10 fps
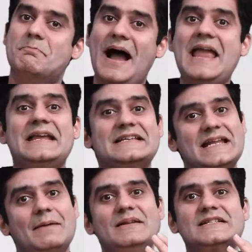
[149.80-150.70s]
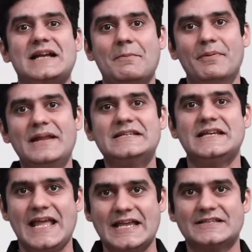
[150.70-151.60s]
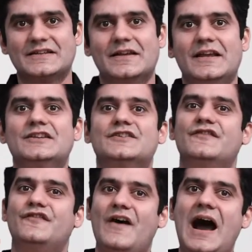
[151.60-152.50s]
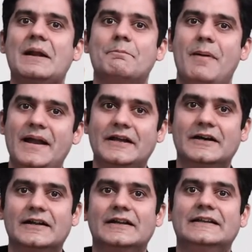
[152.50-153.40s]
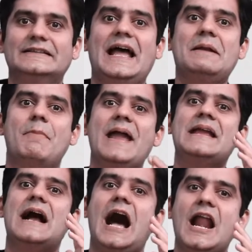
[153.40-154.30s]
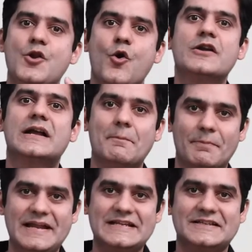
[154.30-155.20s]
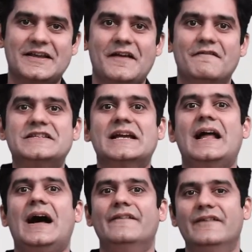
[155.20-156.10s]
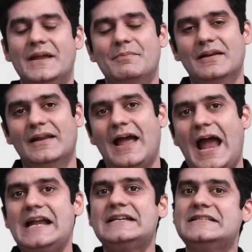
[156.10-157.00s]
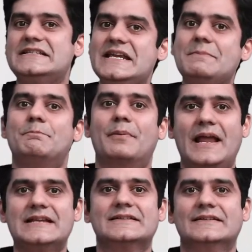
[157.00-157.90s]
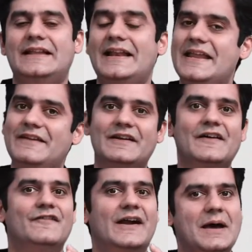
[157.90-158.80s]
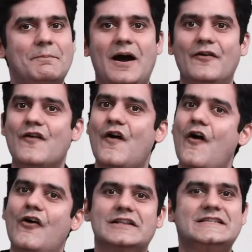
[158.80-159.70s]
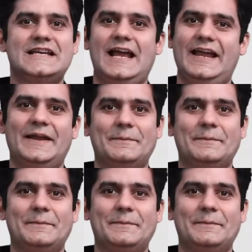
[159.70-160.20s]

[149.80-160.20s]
Buying established company shares is far better than buying unknown companies which are available at cheap price than even a vada pav or chai.